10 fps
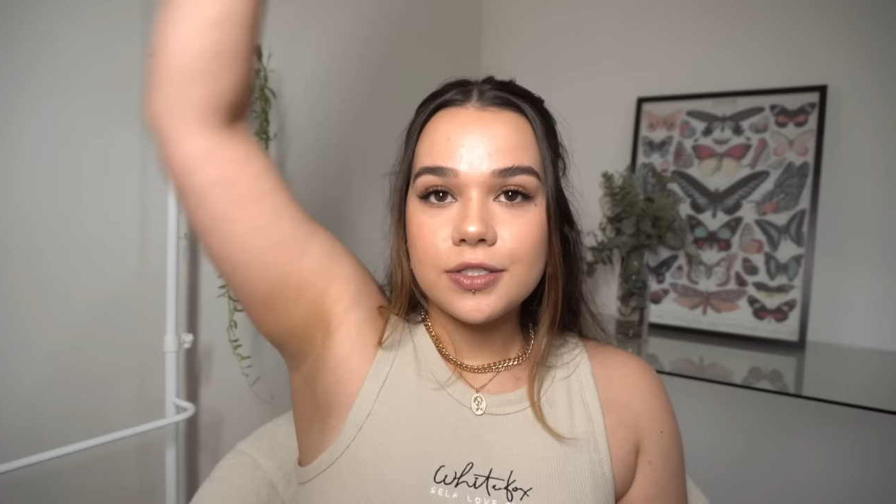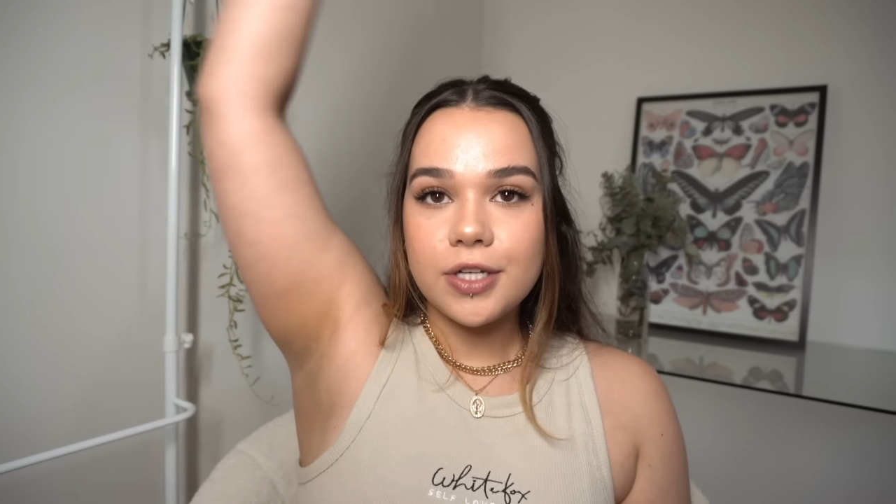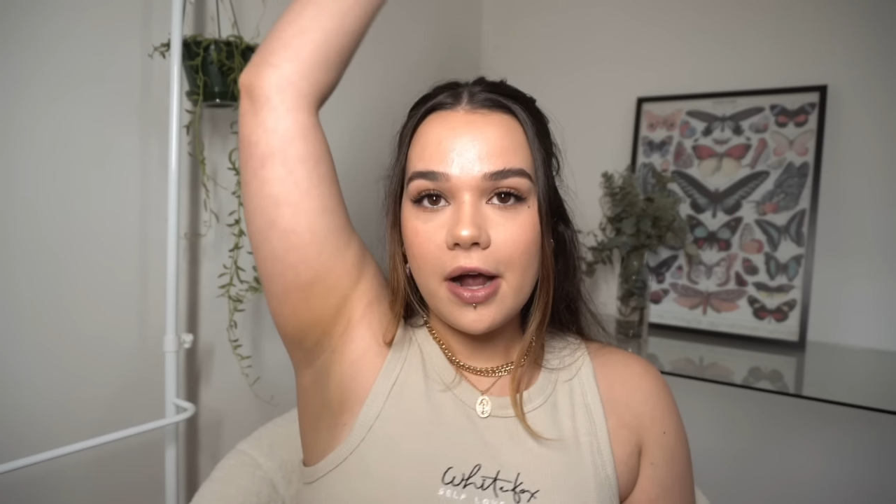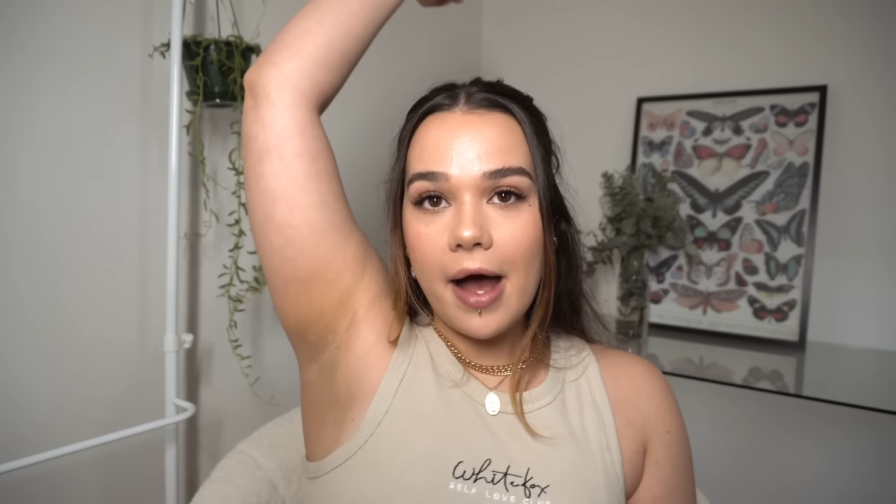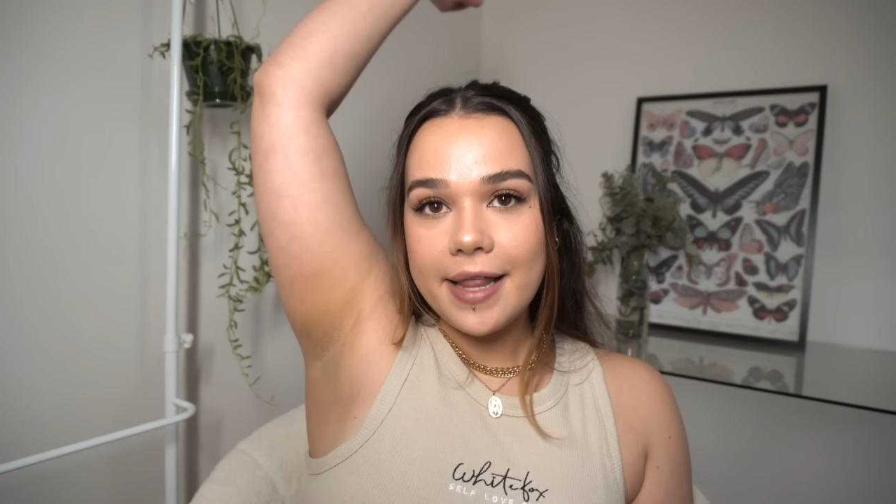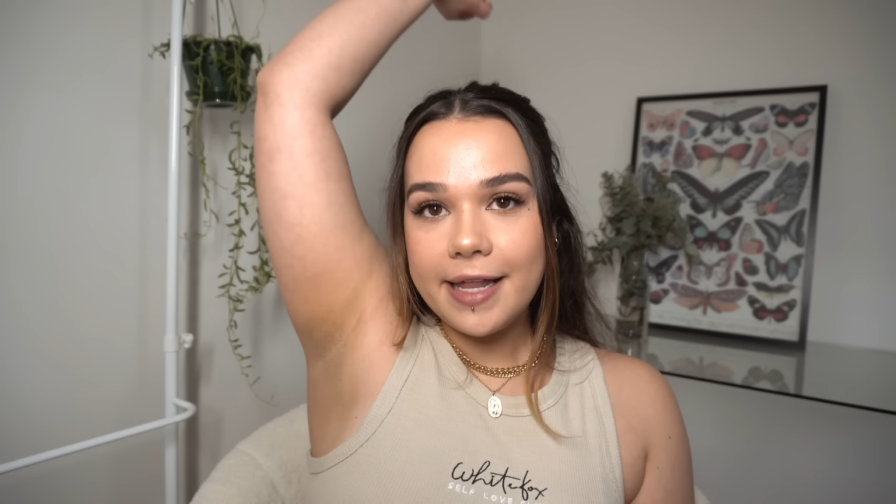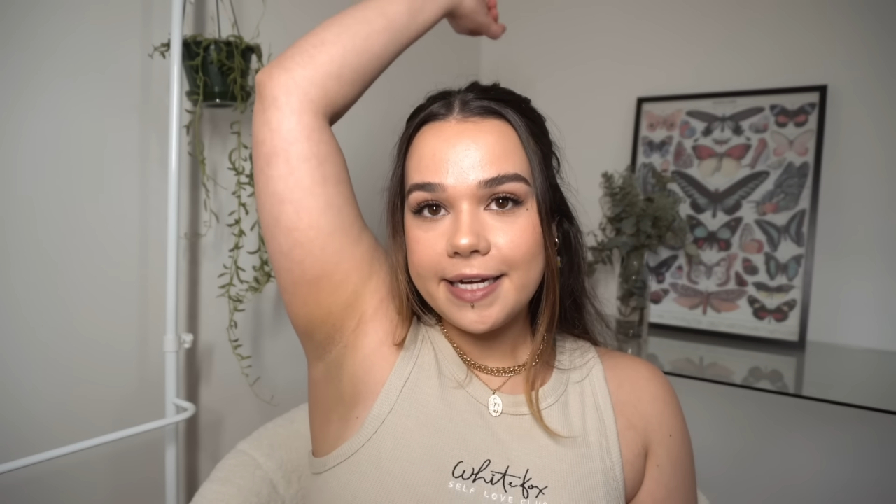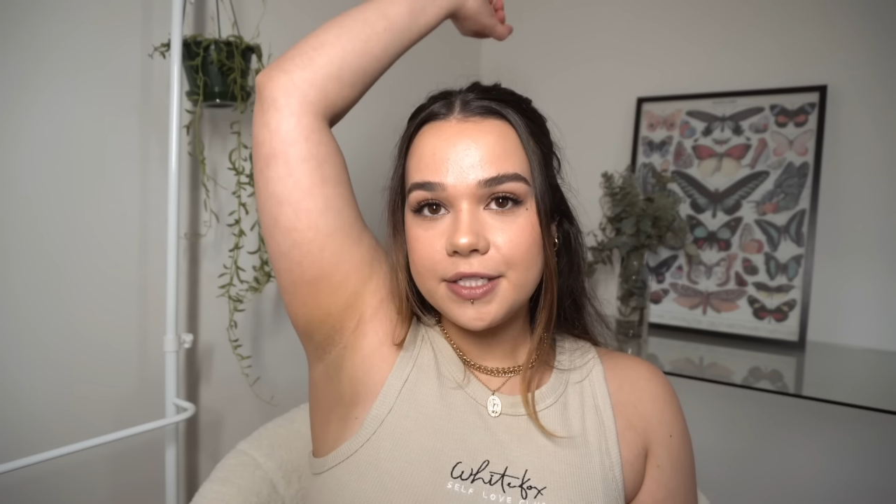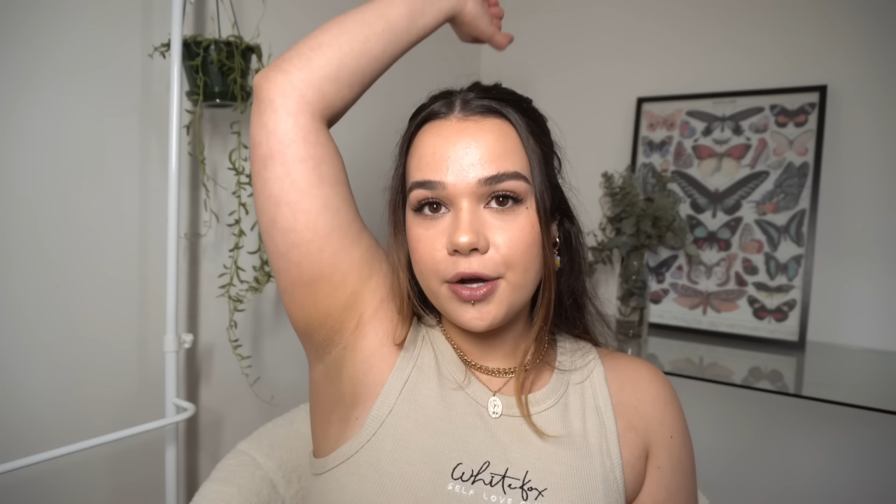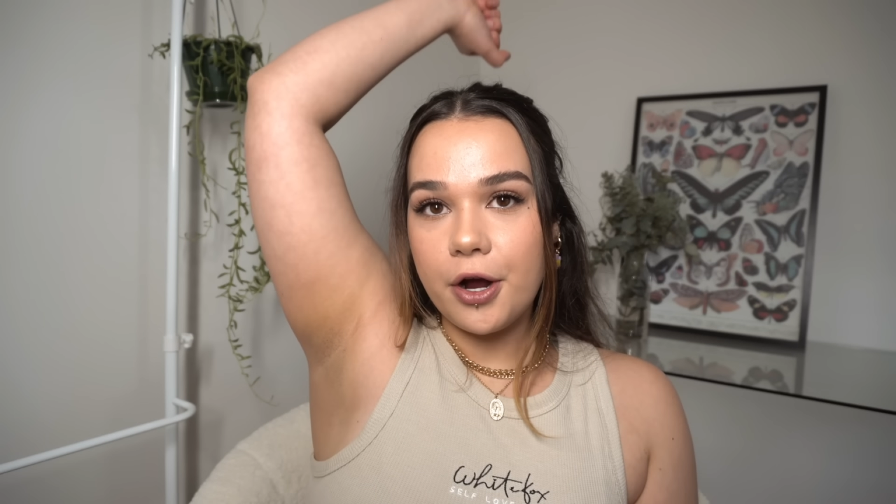So I
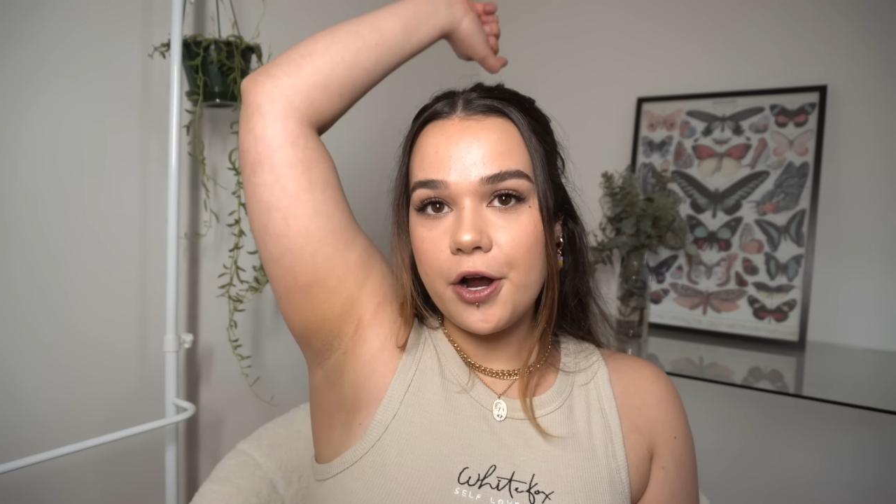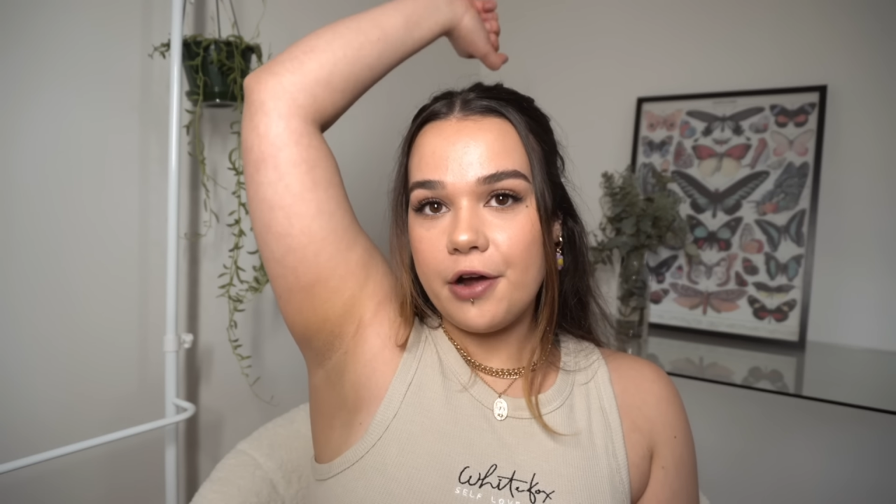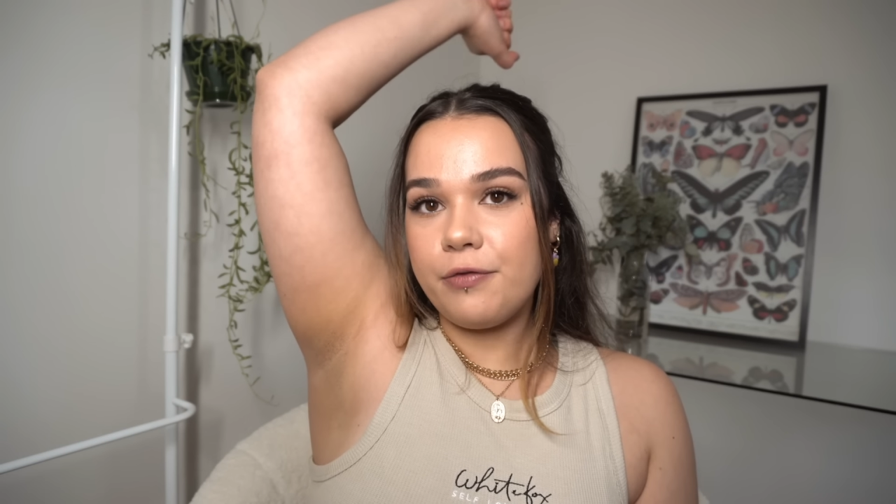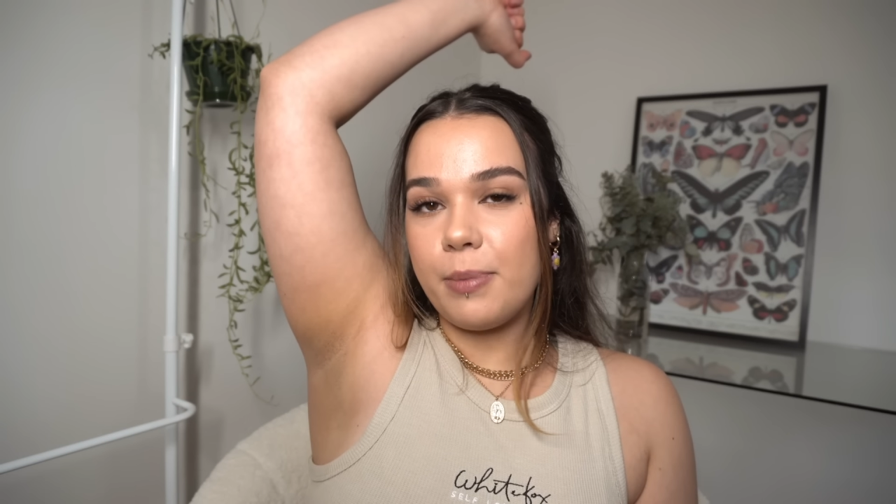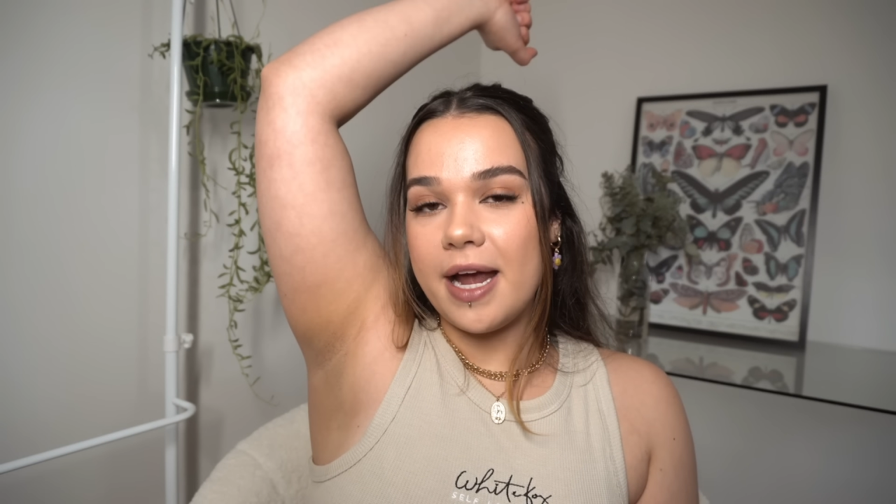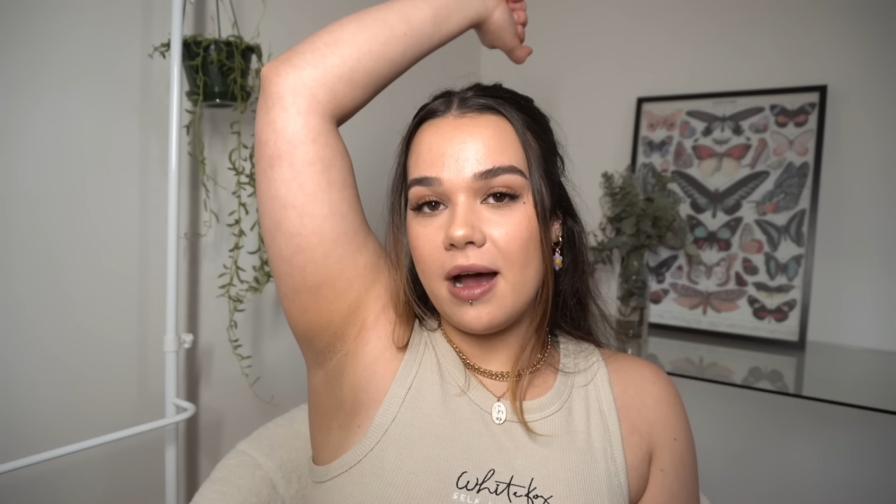like to go over my